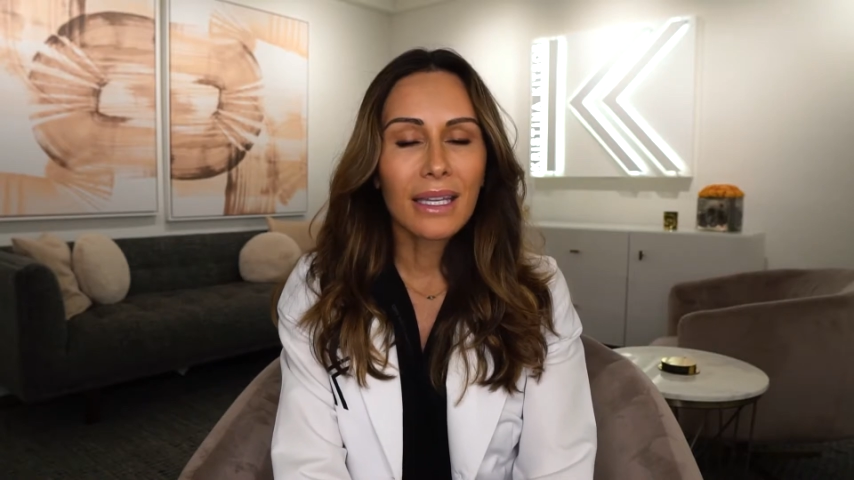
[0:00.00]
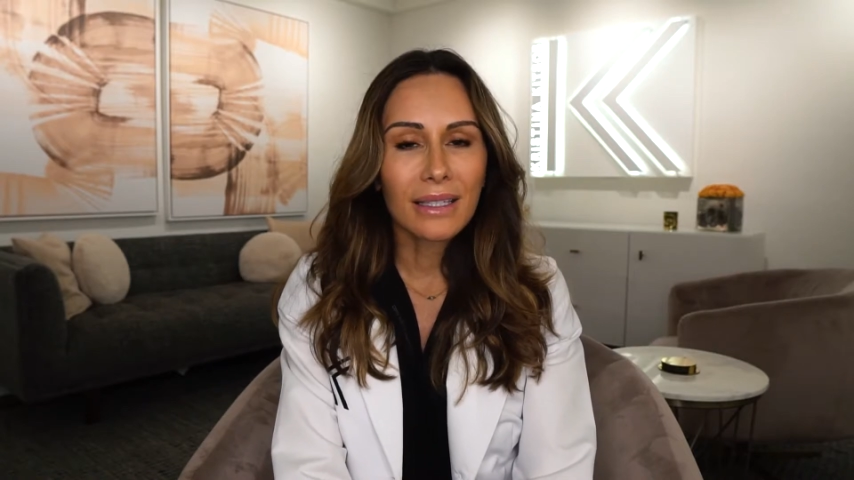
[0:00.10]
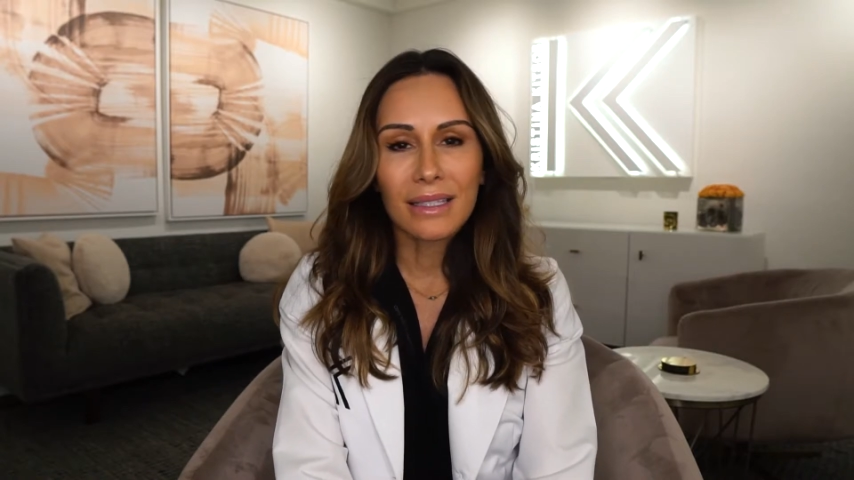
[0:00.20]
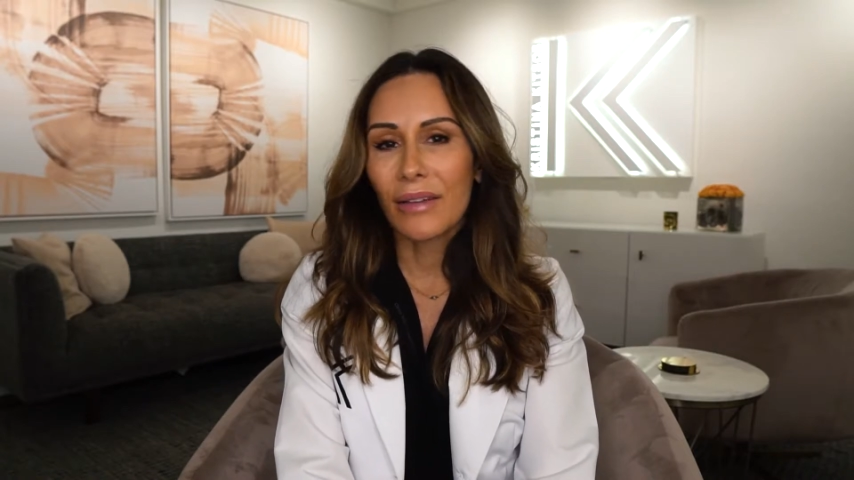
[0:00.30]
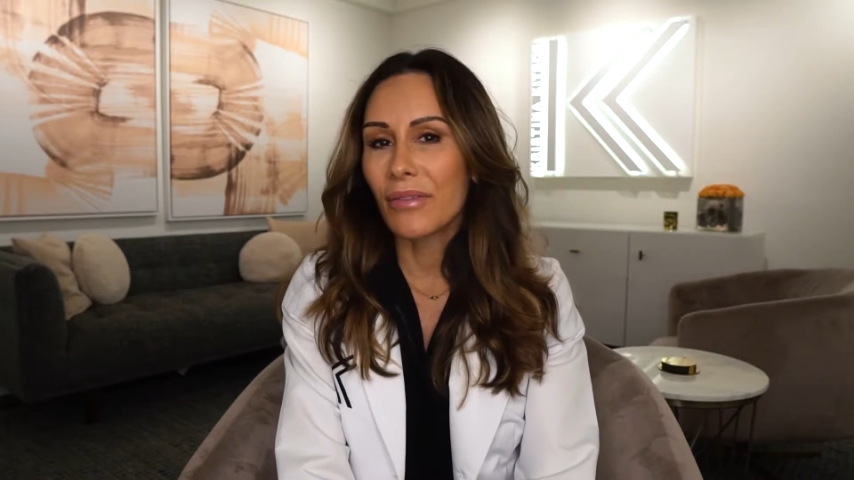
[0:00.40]
he
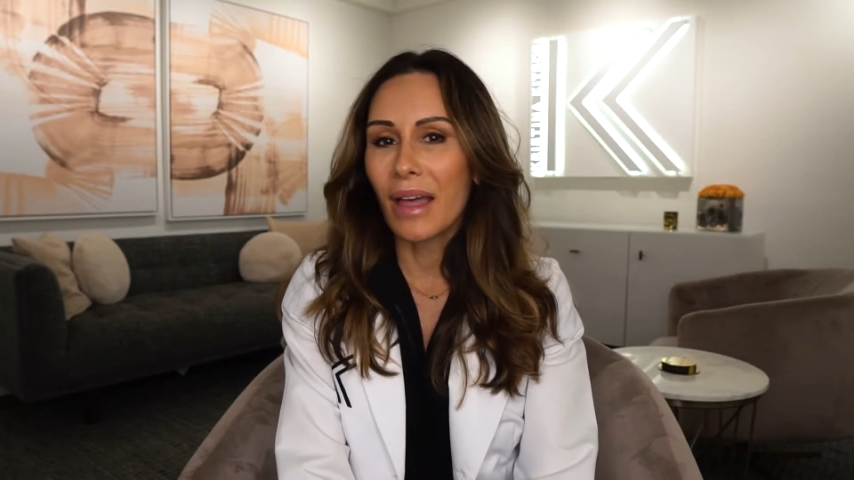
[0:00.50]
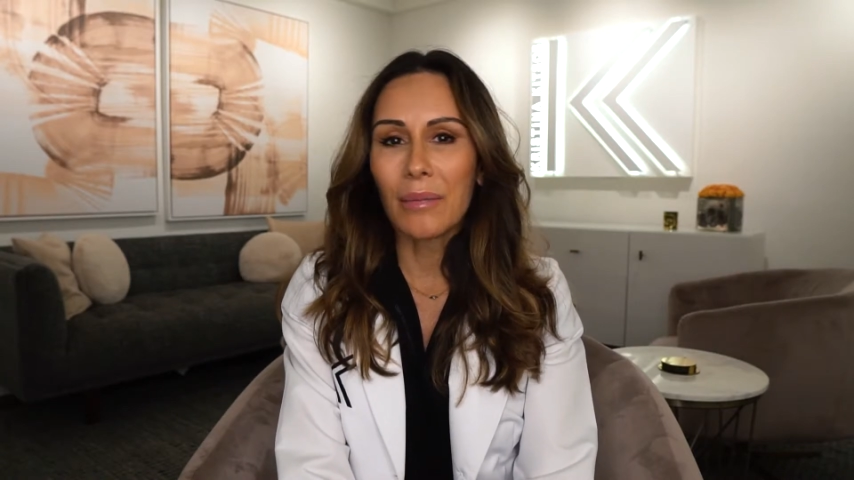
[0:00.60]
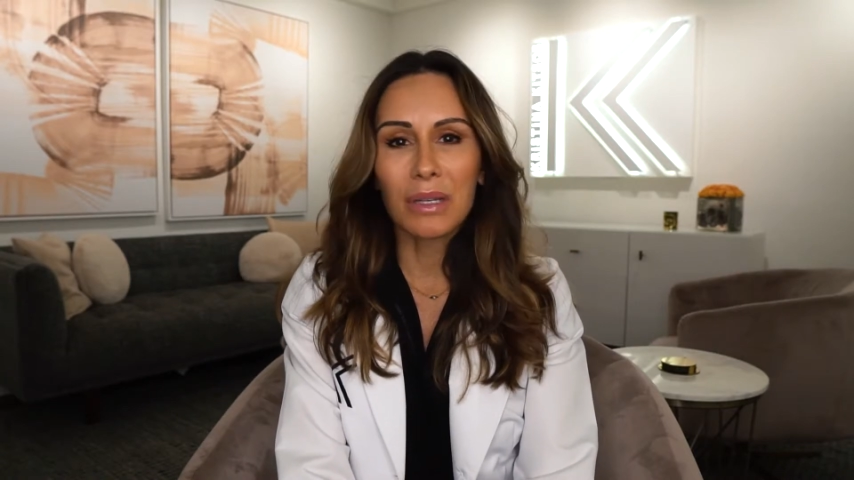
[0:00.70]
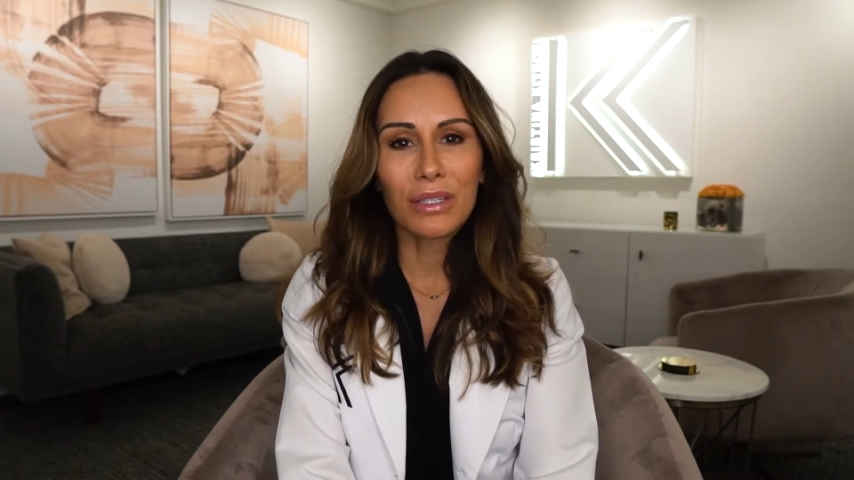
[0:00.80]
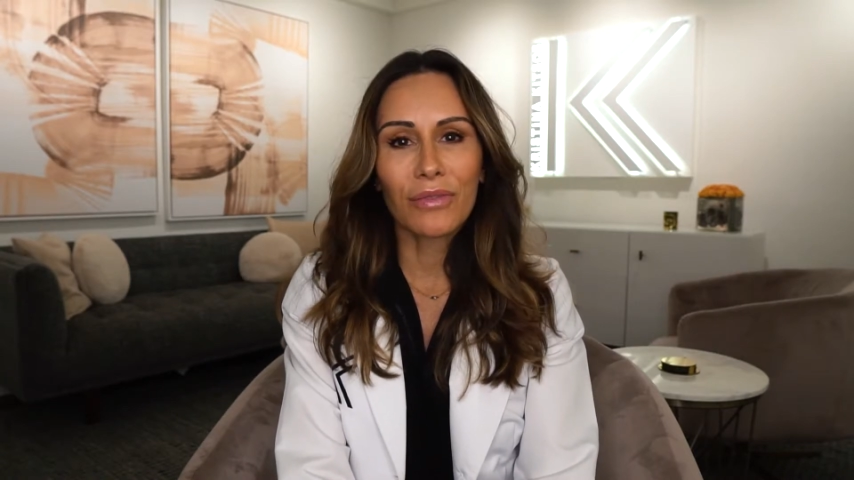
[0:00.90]
doesn't have
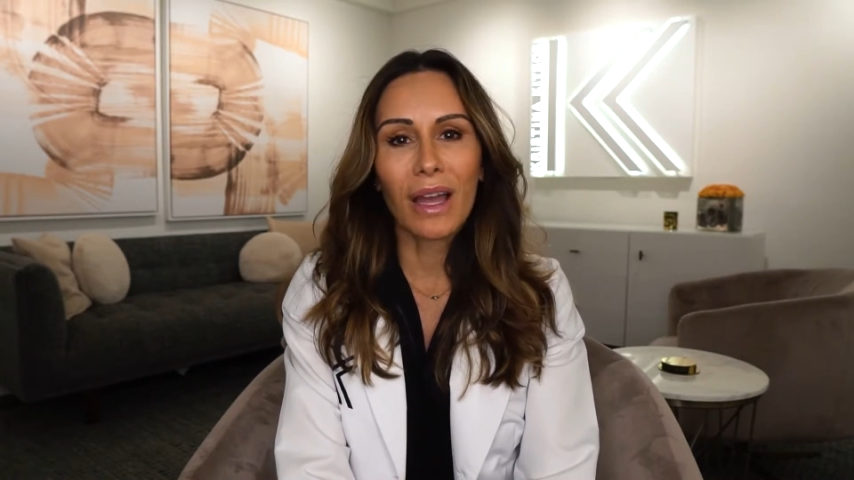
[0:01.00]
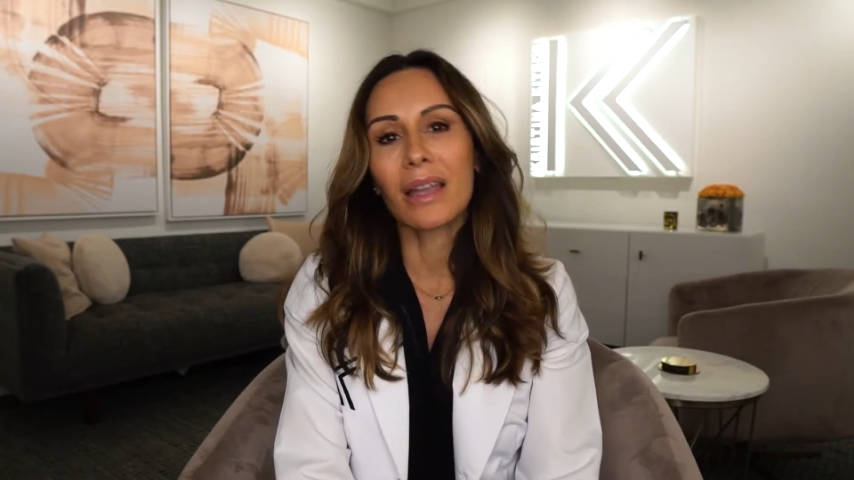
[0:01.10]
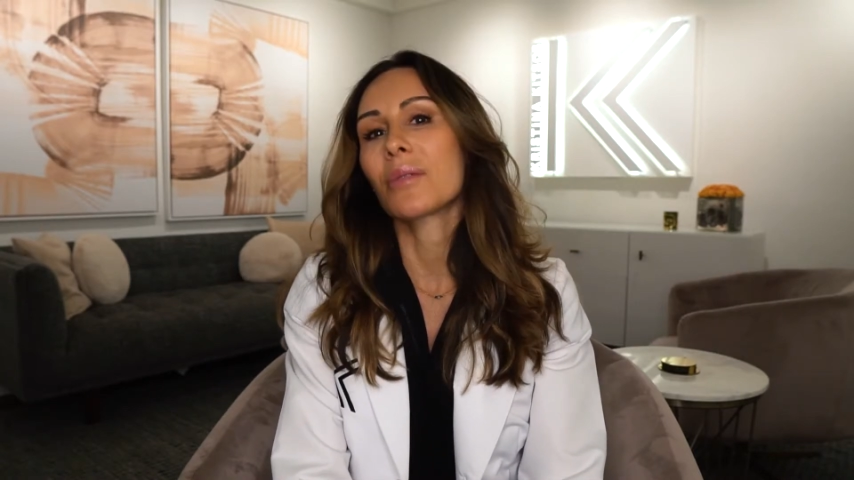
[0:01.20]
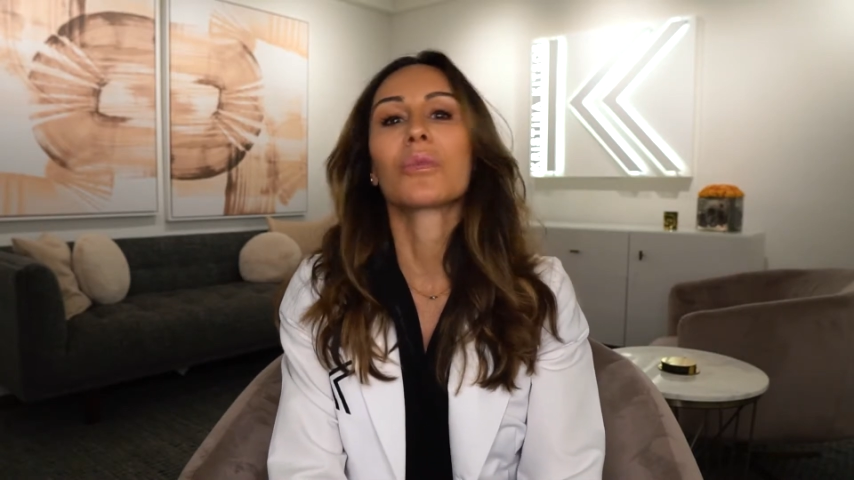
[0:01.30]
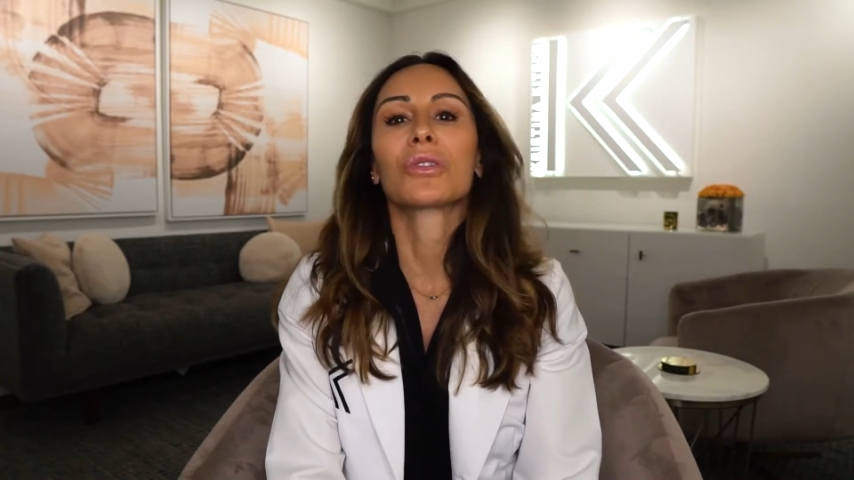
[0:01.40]
that much
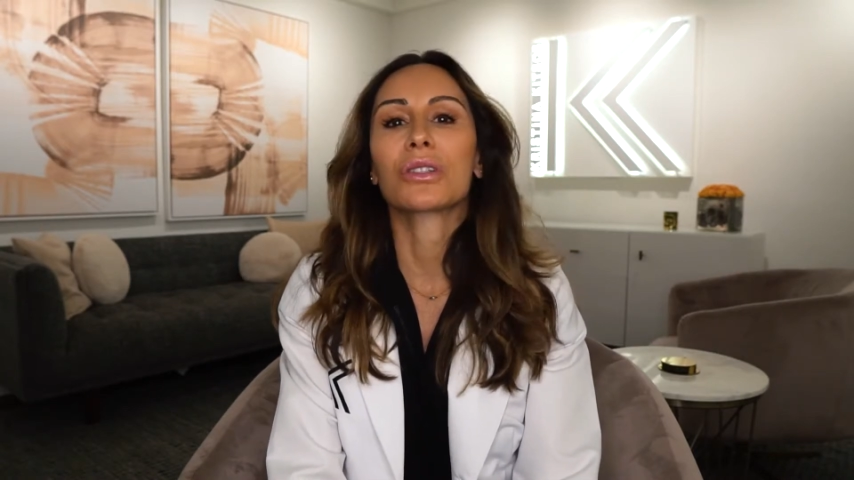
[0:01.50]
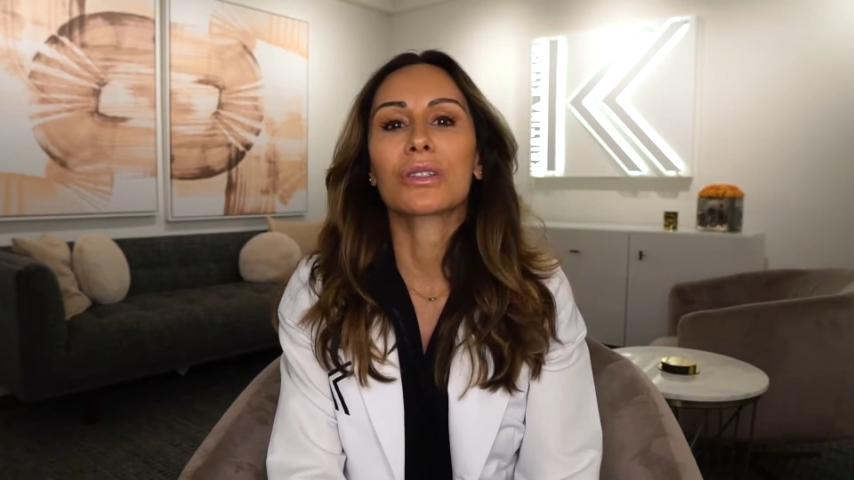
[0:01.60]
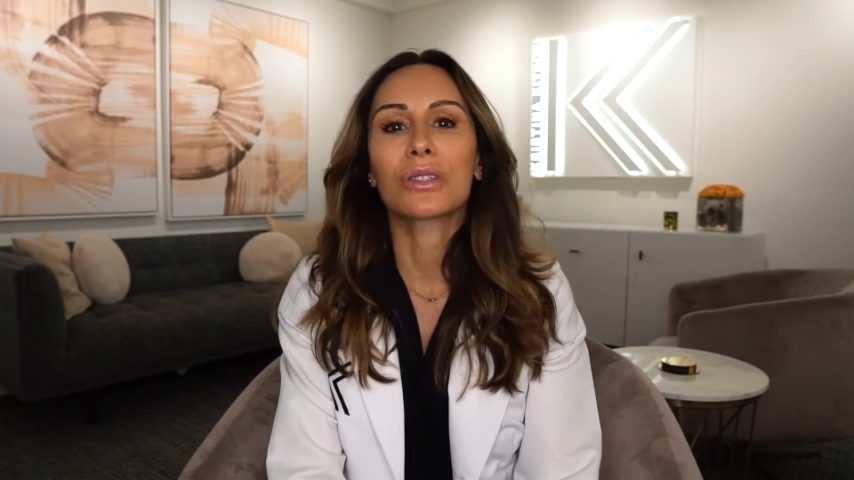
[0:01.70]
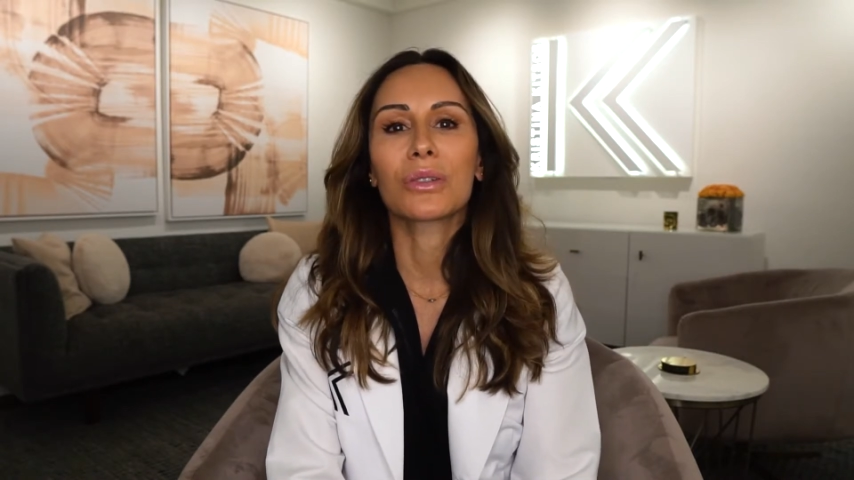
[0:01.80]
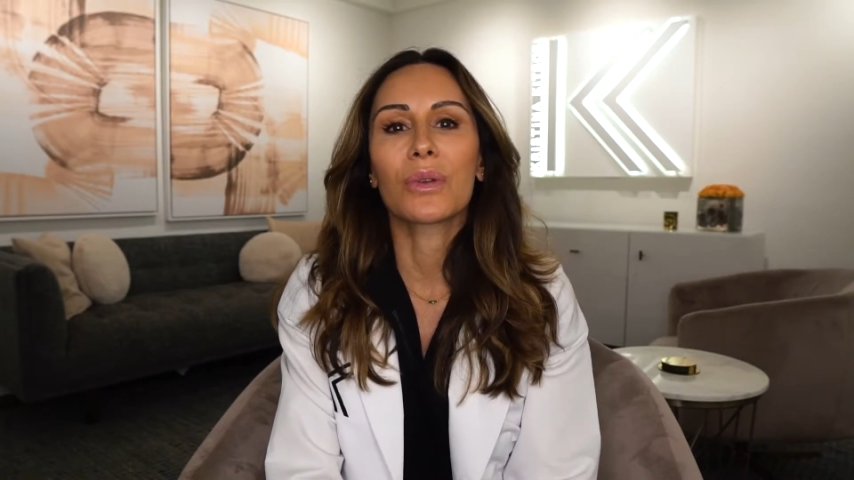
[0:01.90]
fat and we're
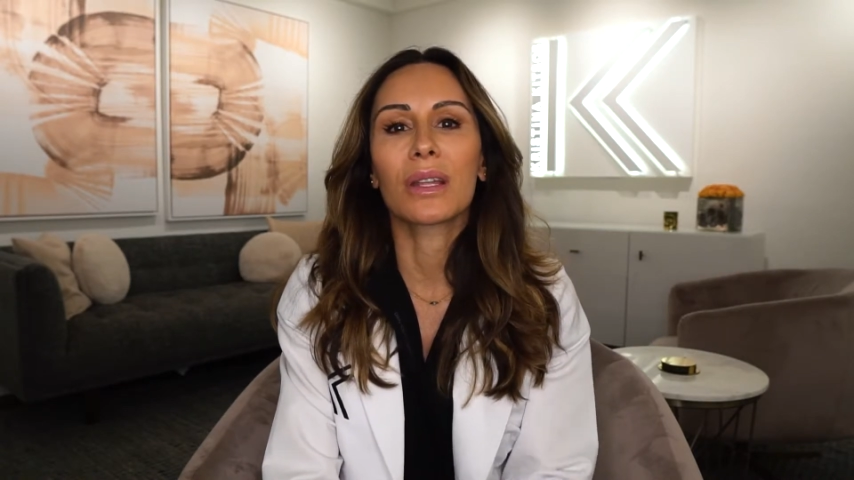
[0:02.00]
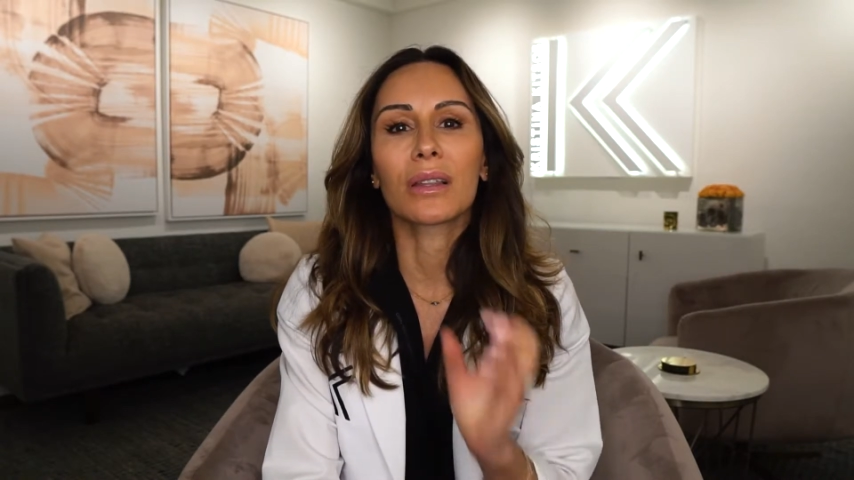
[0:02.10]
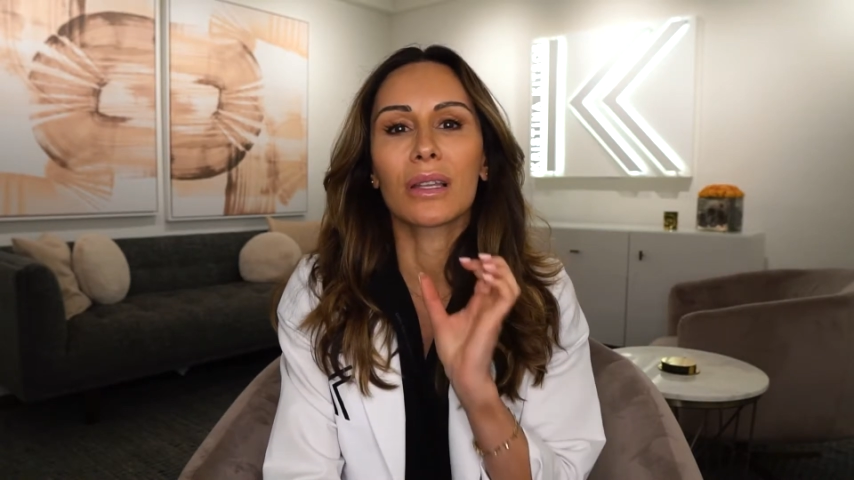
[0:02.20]
just doing a